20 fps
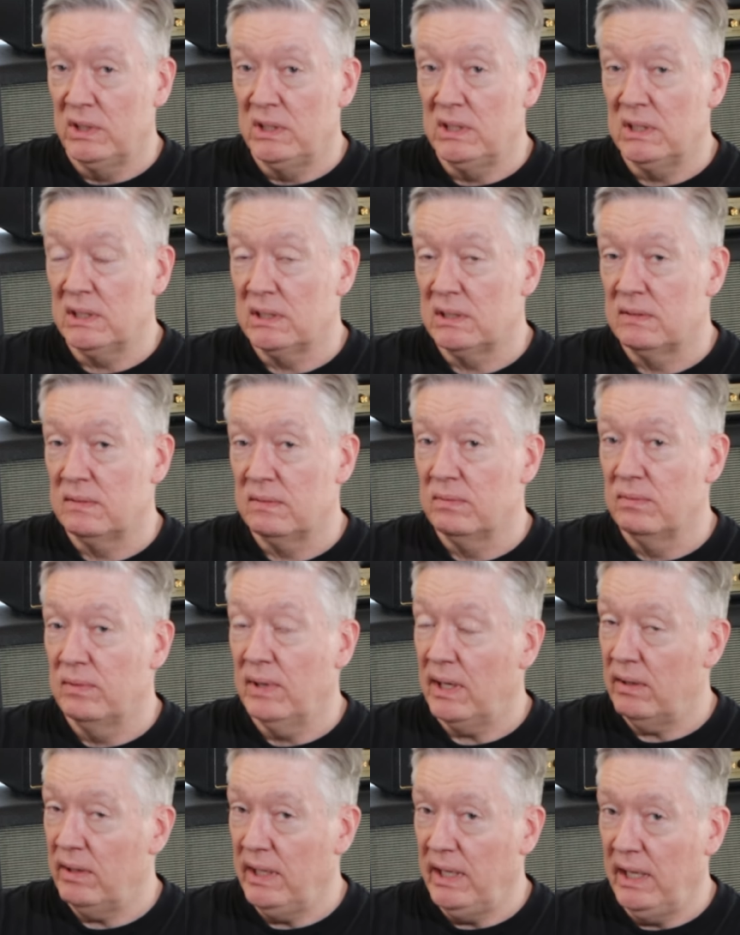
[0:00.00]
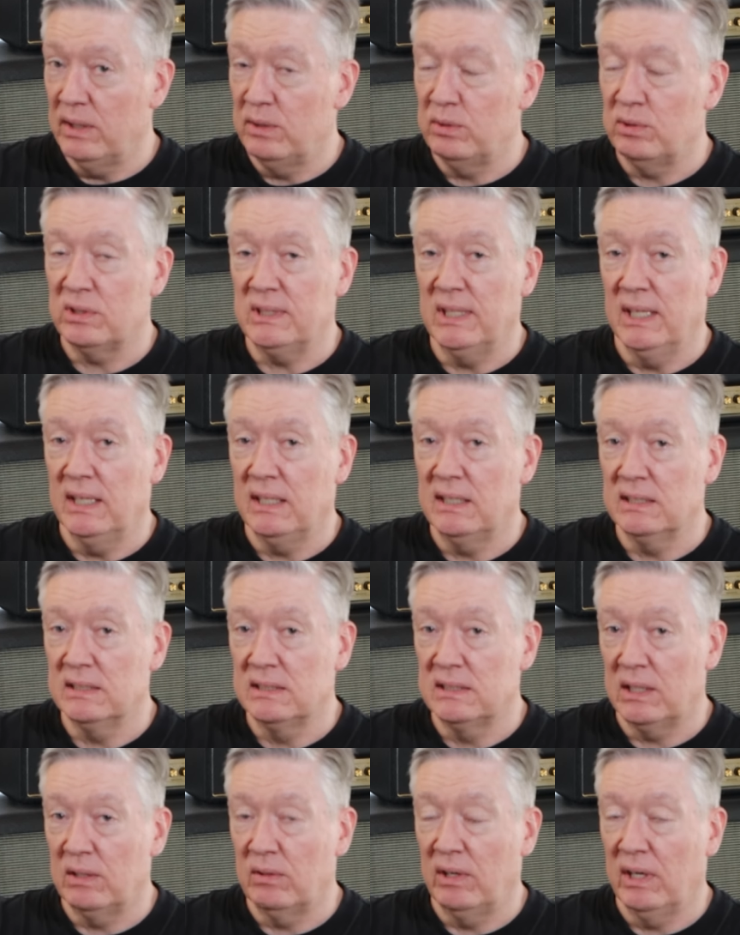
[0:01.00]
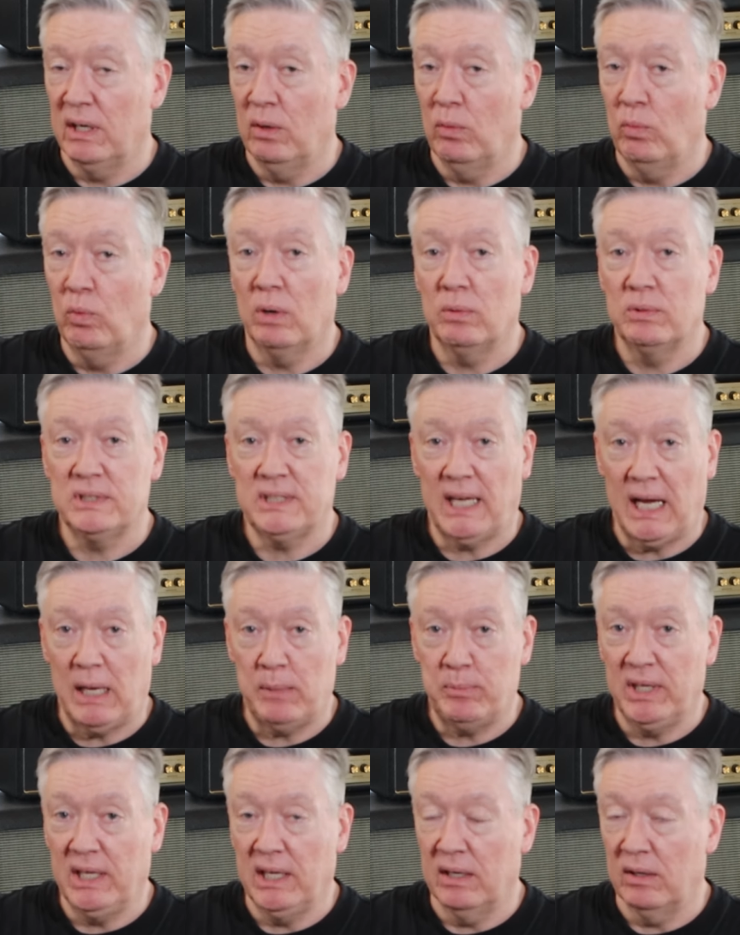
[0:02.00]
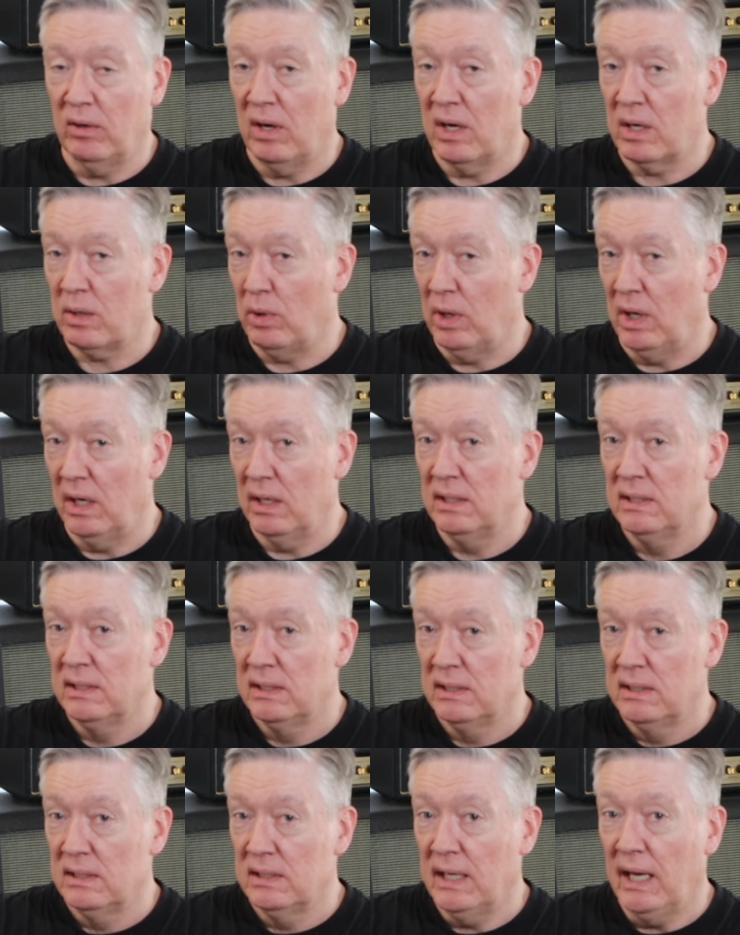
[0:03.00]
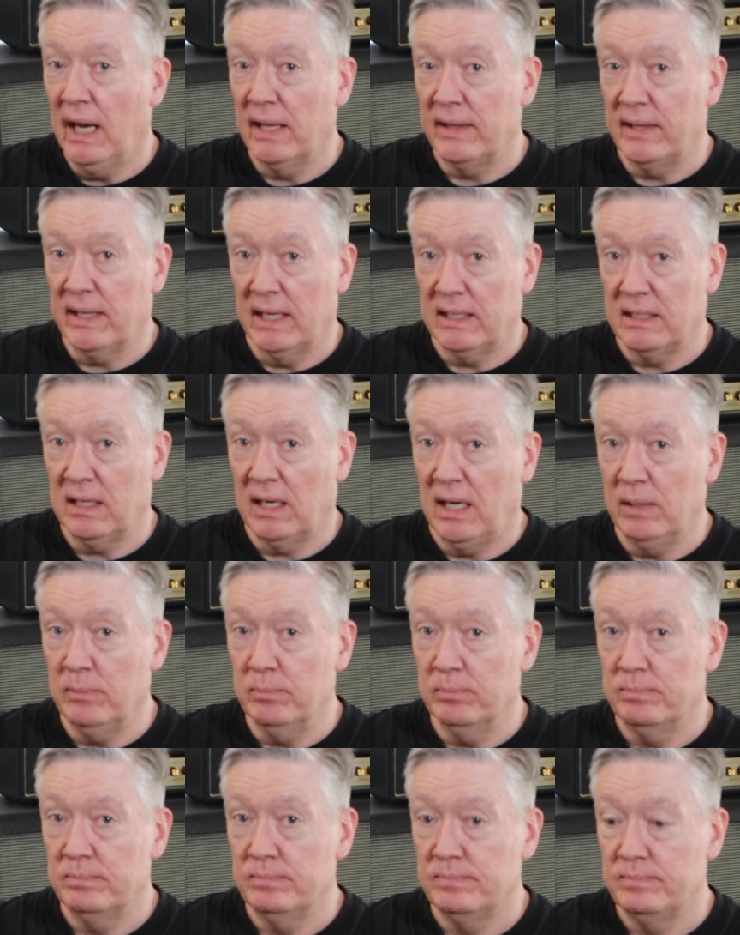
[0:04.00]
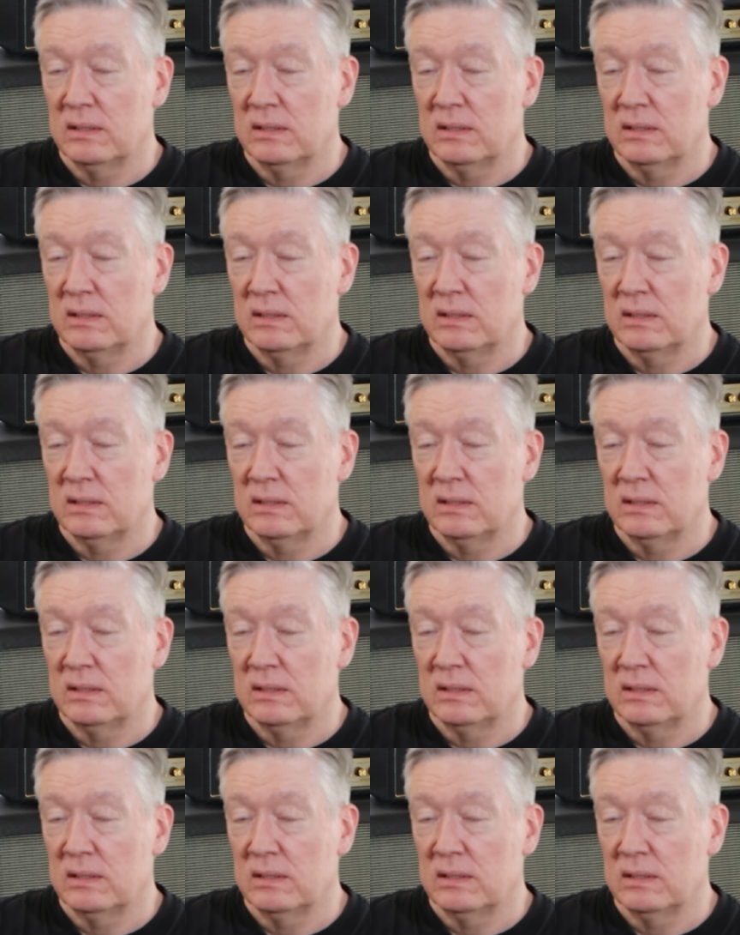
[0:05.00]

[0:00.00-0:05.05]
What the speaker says: Which is very interesting considering what was happening in Ottawa at that time.